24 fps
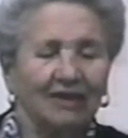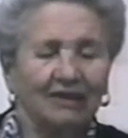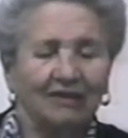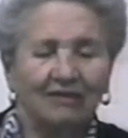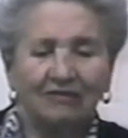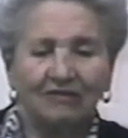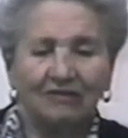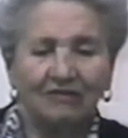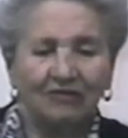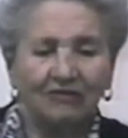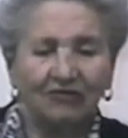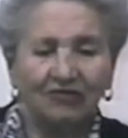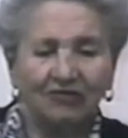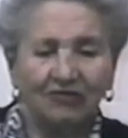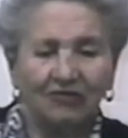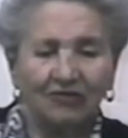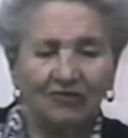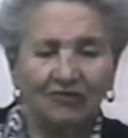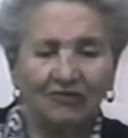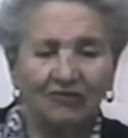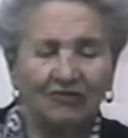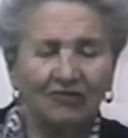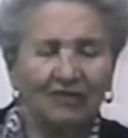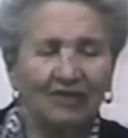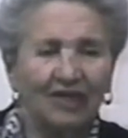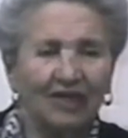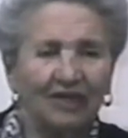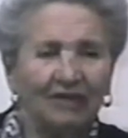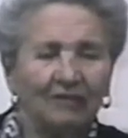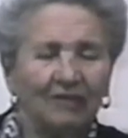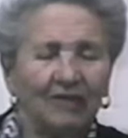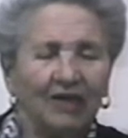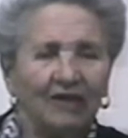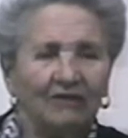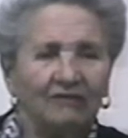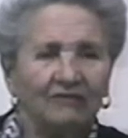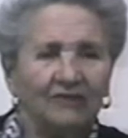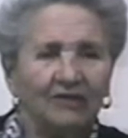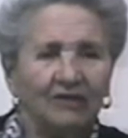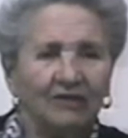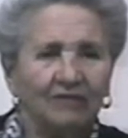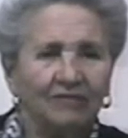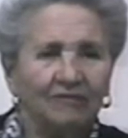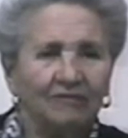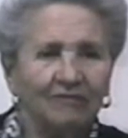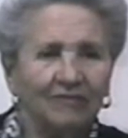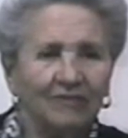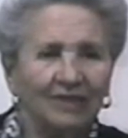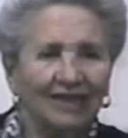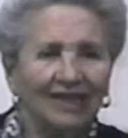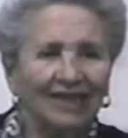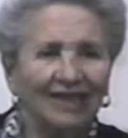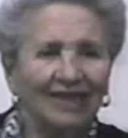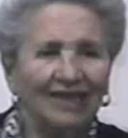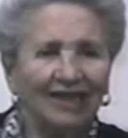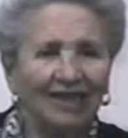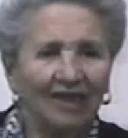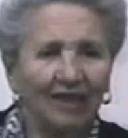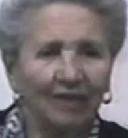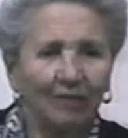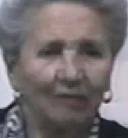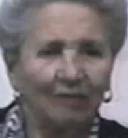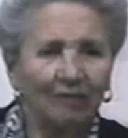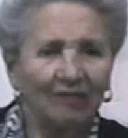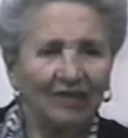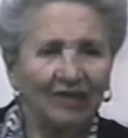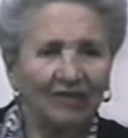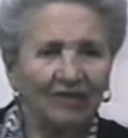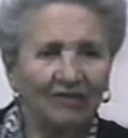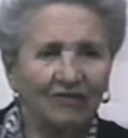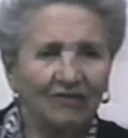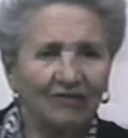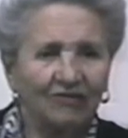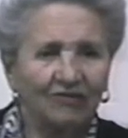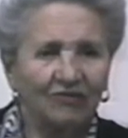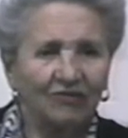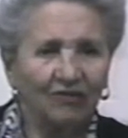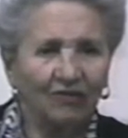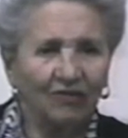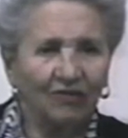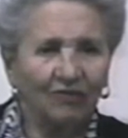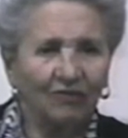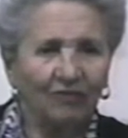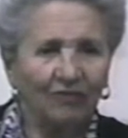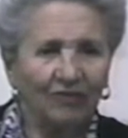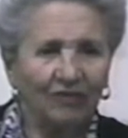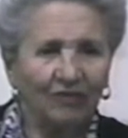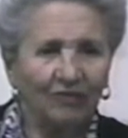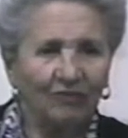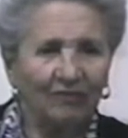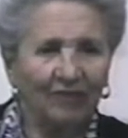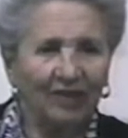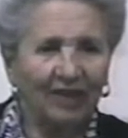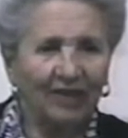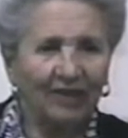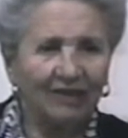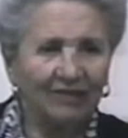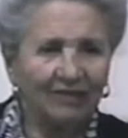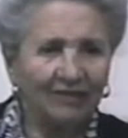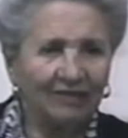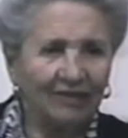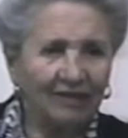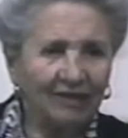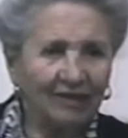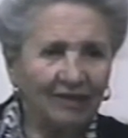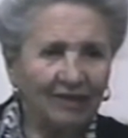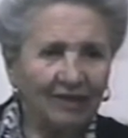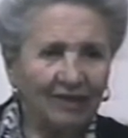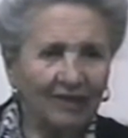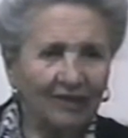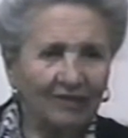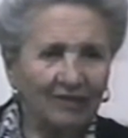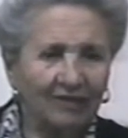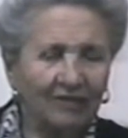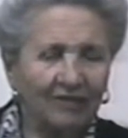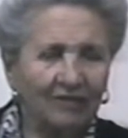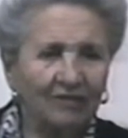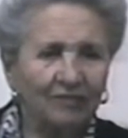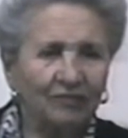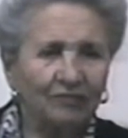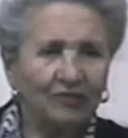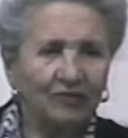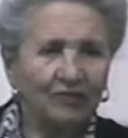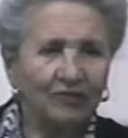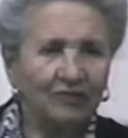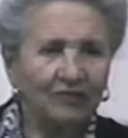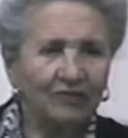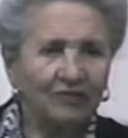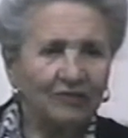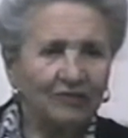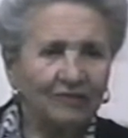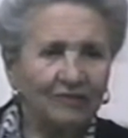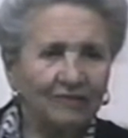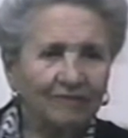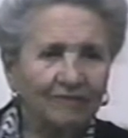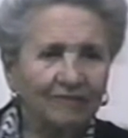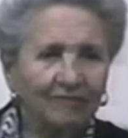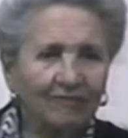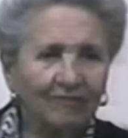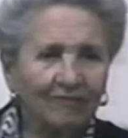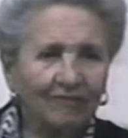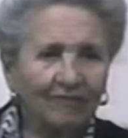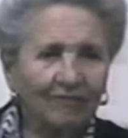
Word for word: Like a certain time after, he appears with a mate and little birds.